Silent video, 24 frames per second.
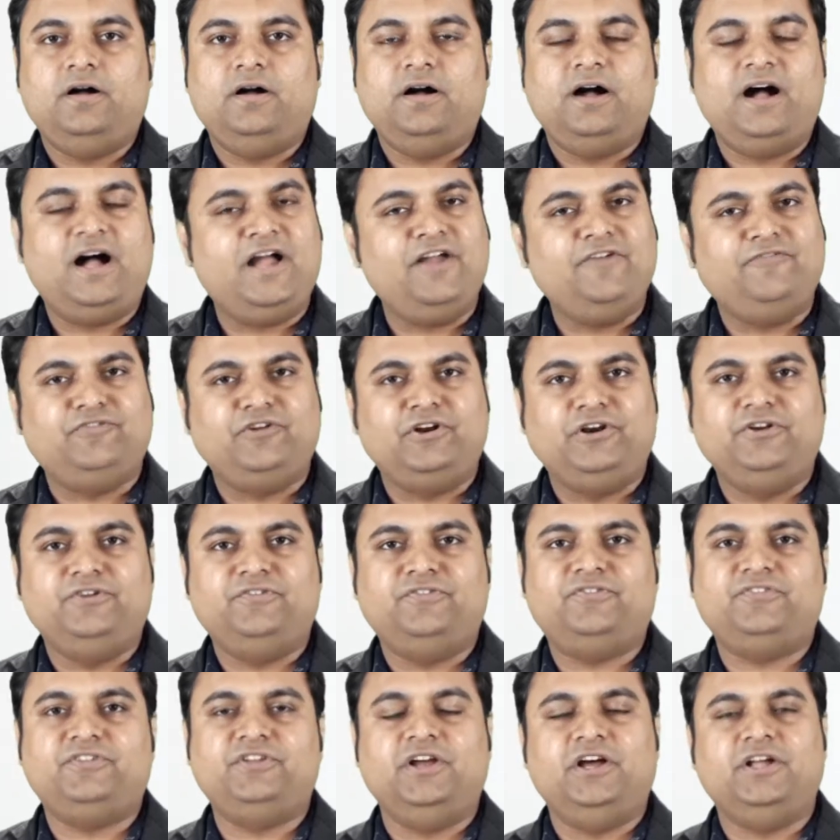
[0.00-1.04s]
Hi
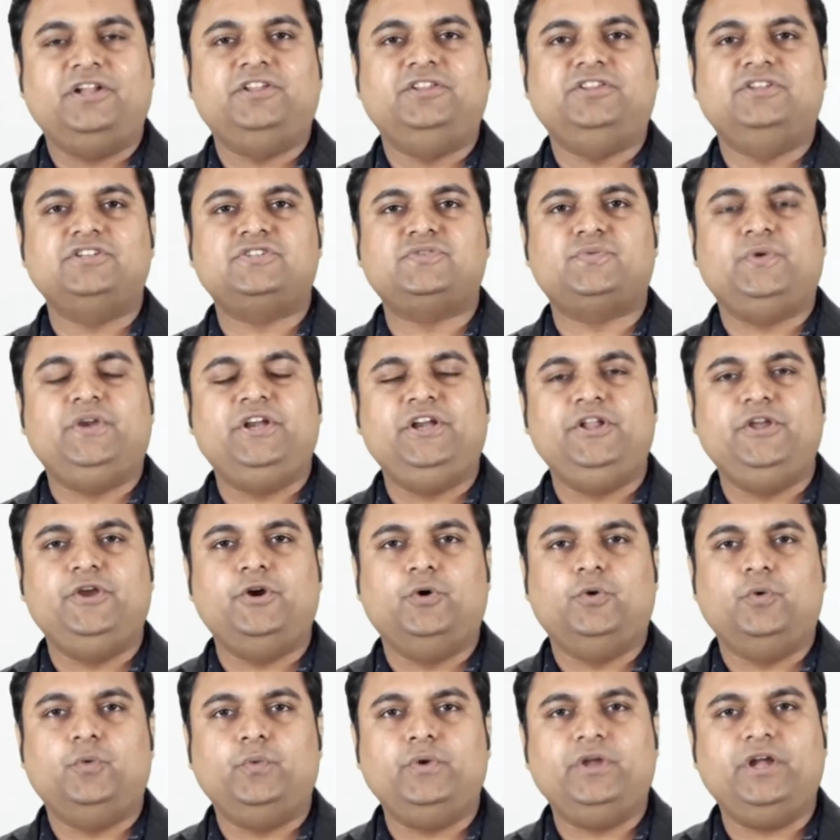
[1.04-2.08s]
friends, here in this
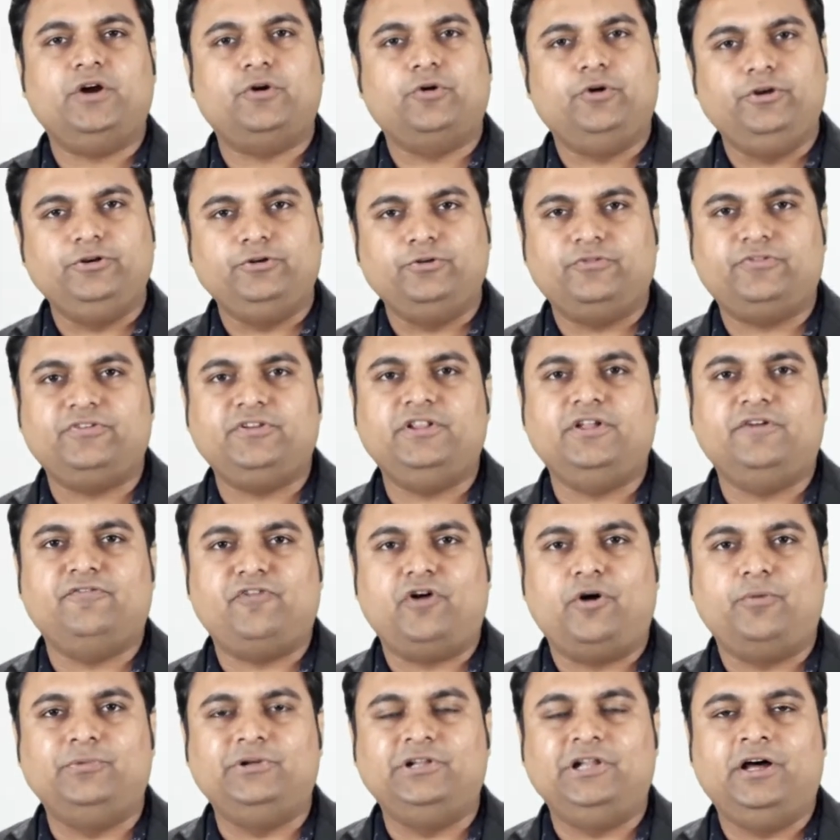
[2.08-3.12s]
video we are going to see the
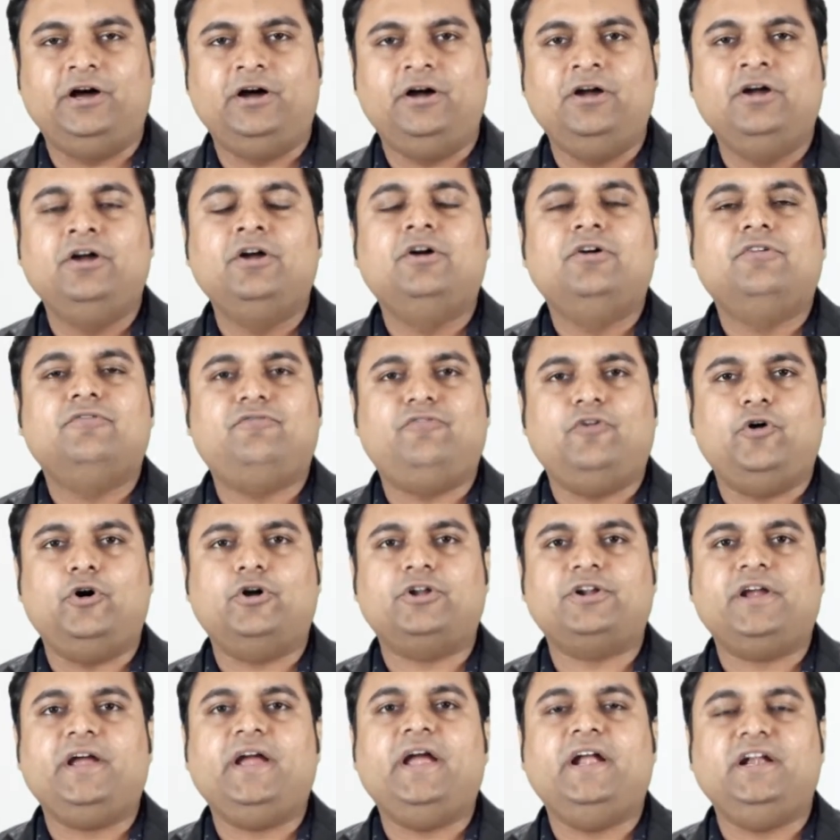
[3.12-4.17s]
formula
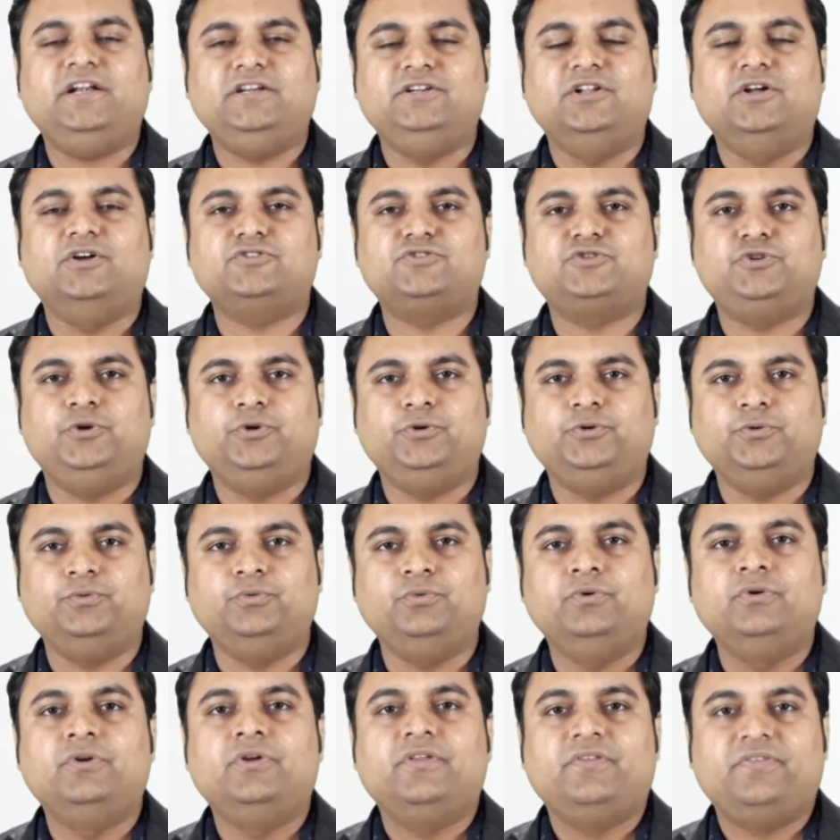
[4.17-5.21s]
for head loss due
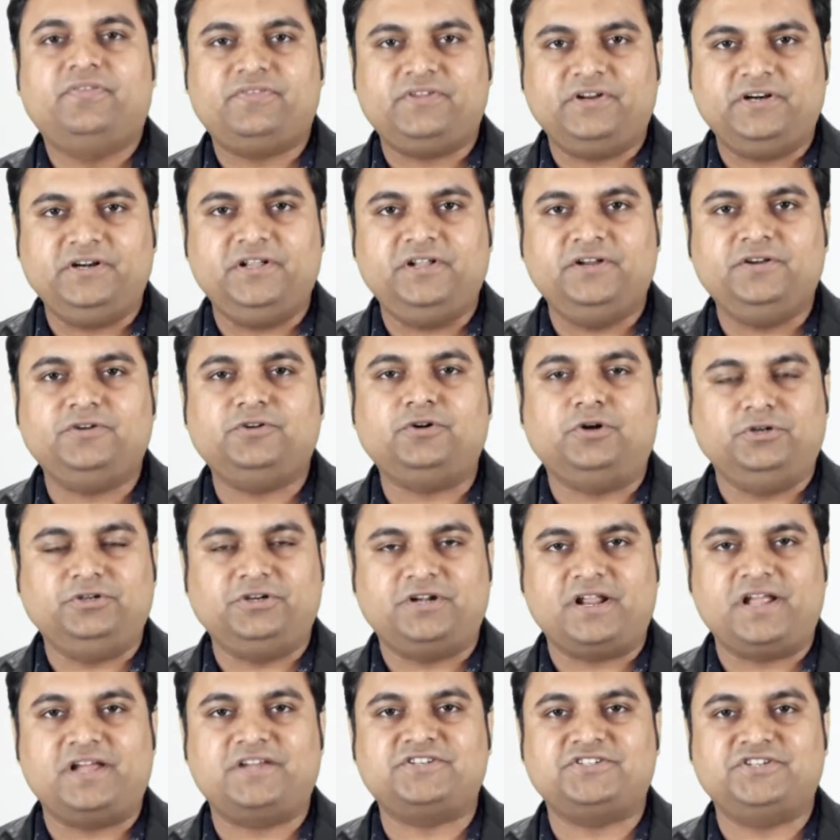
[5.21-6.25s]
to sudden
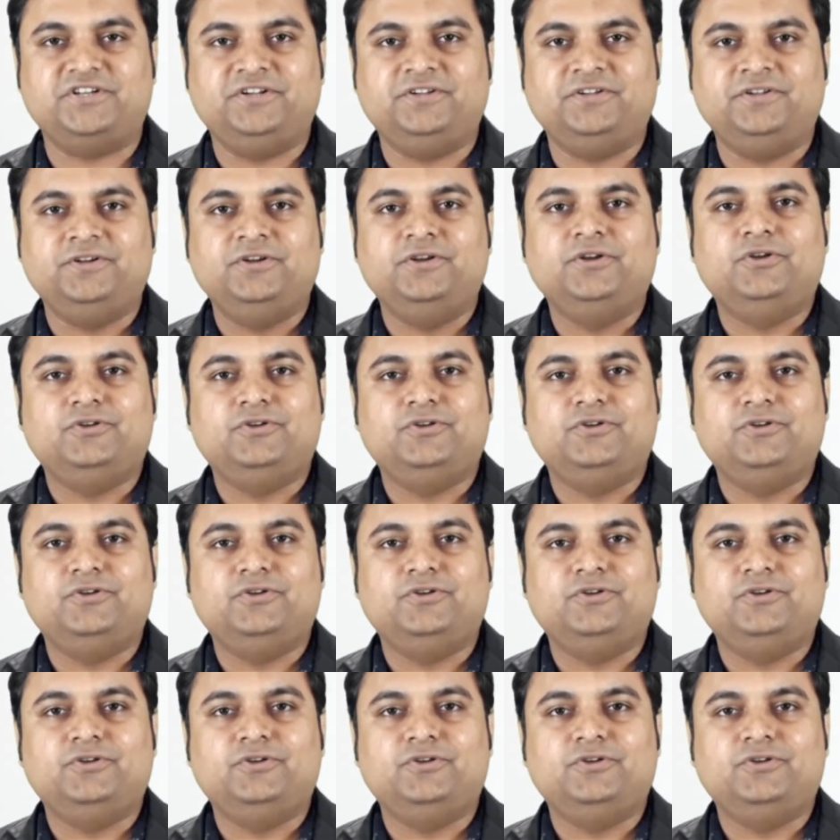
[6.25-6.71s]
contraction.